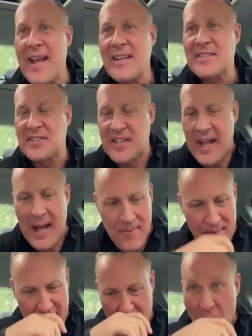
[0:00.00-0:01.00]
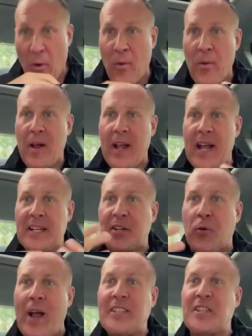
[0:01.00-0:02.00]
thing is, is that you know
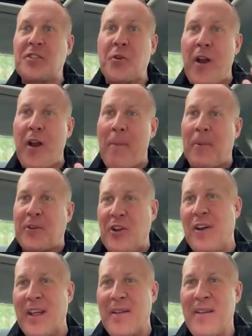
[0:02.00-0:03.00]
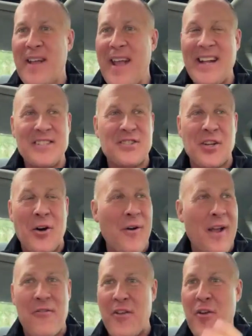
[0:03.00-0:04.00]
it's a crisis or an opportunity. And
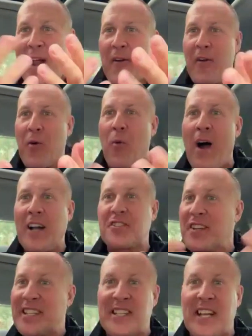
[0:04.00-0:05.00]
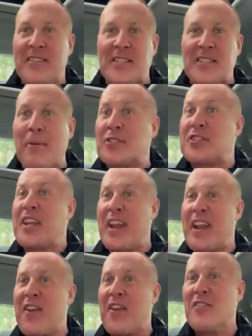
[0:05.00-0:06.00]
so if you and I were to watch, let's say, example,
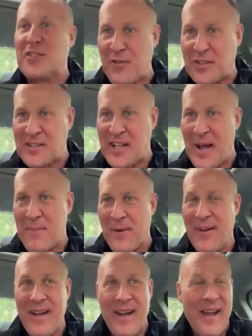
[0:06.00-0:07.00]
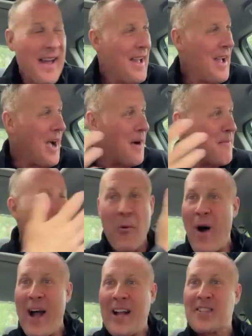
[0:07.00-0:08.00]
CNN News, for example, uh,
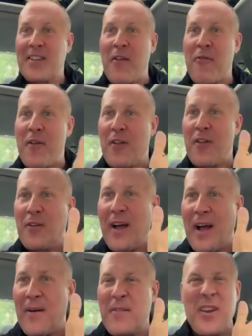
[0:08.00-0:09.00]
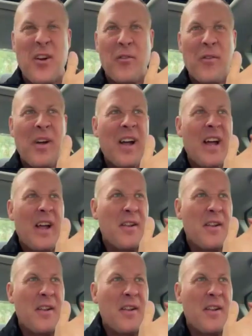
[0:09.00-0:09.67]
people watch and they feel, uh, you know,